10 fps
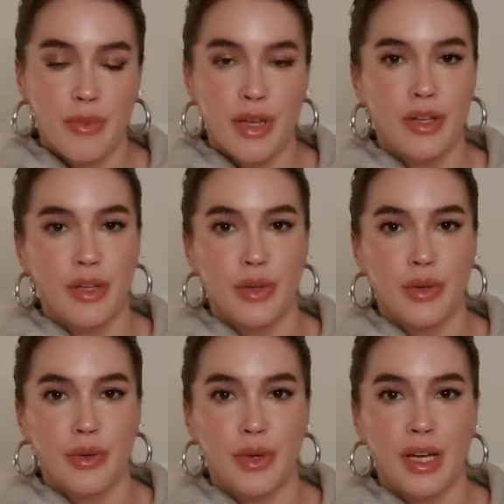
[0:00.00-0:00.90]
women
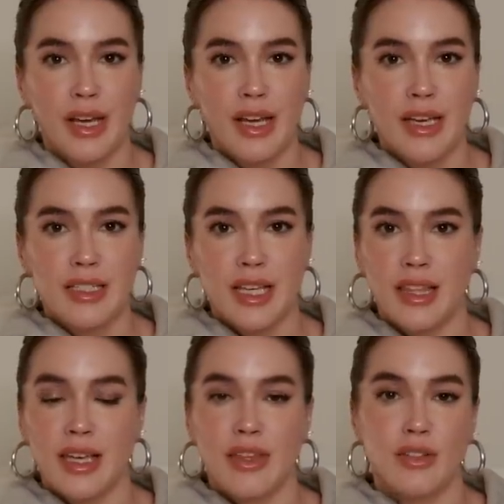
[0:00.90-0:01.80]
who
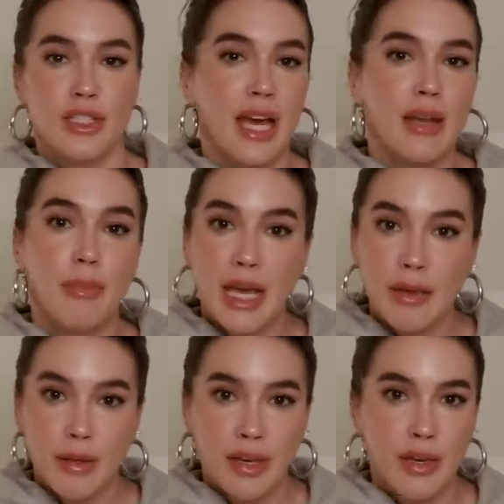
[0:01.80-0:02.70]
say they either just had a
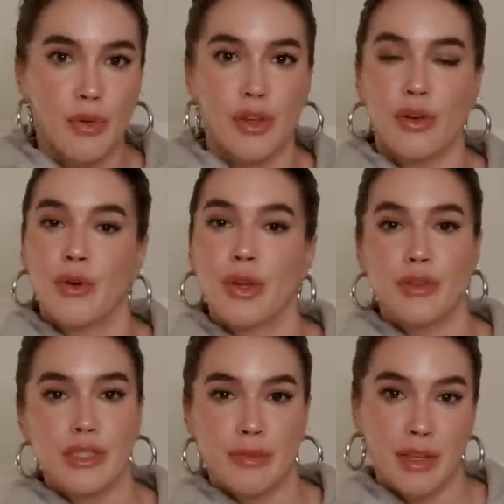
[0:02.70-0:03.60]
baby or they're going
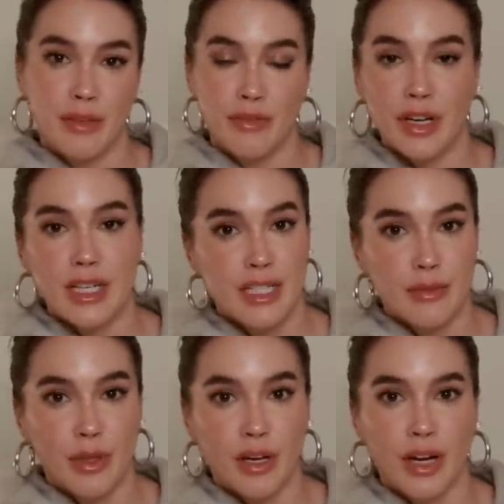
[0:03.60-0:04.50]
through something very
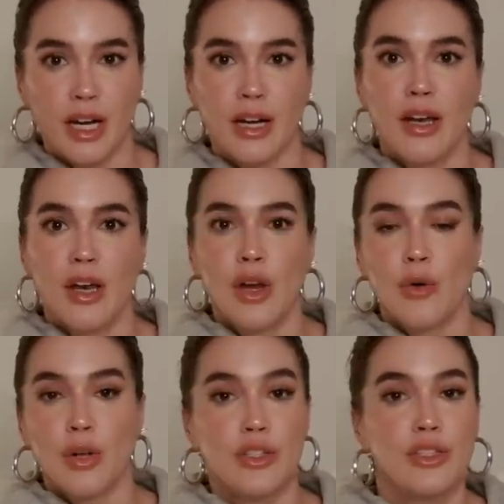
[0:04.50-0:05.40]
similar
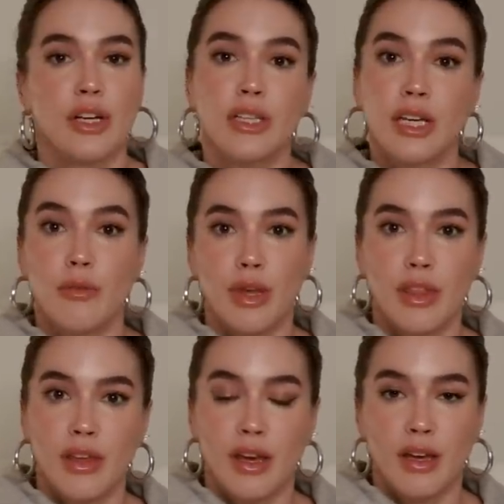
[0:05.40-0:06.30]
or they're struggling
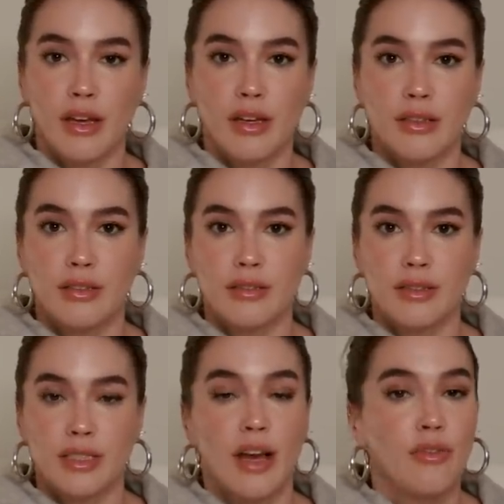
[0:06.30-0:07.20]
with a
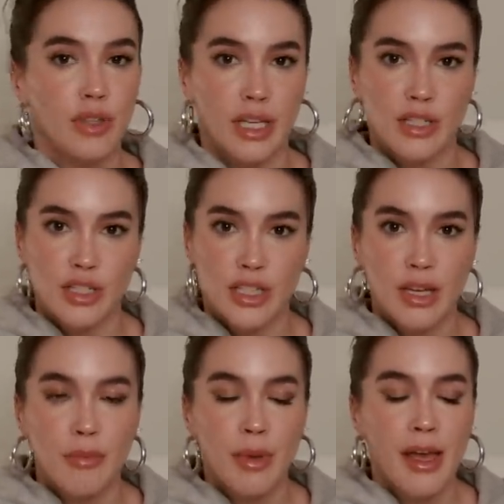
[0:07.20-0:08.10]
tough
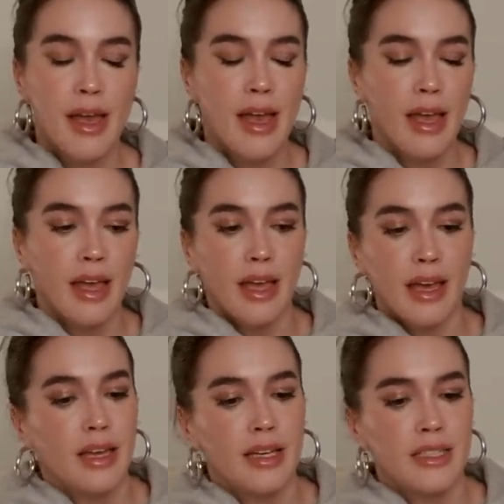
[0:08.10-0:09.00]
relationship.
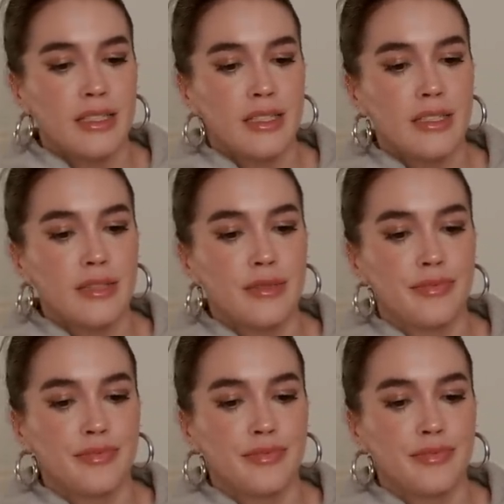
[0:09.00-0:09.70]
And